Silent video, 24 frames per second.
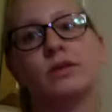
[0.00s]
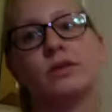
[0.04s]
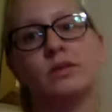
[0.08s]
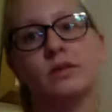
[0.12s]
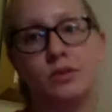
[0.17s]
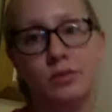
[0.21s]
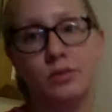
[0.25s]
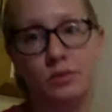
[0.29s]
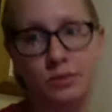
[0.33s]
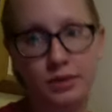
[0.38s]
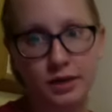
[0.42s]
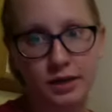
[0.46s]

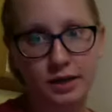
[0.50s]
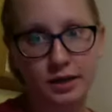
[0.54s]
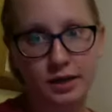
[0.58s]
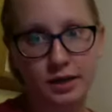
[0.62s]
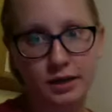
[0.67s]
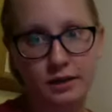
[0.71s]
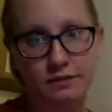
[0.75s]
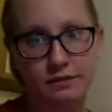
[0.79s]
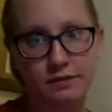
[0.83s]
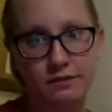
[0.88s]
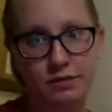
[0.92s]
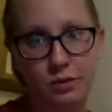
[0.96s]

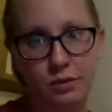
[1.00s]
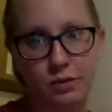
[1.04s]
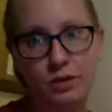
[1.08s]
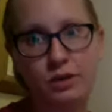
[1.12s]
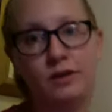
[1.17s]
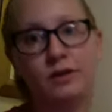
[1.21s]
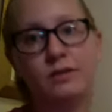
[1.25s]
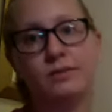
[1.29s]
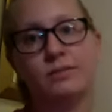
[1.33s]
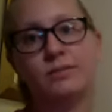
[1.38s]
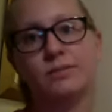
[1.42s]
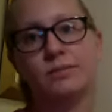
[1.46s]
3, 4.
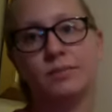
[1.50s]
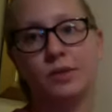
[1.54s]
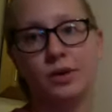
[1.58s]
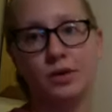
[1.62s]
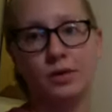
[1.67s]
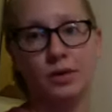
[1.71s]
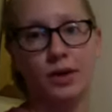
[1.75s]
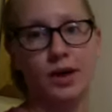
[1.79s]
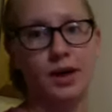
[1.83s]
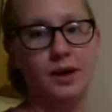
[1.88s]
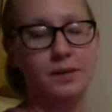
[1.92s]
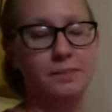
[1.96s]

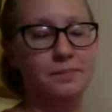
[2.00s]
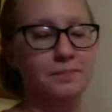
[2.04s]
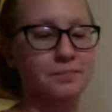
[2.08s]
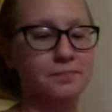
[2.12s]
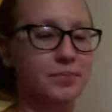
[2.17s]
Okay,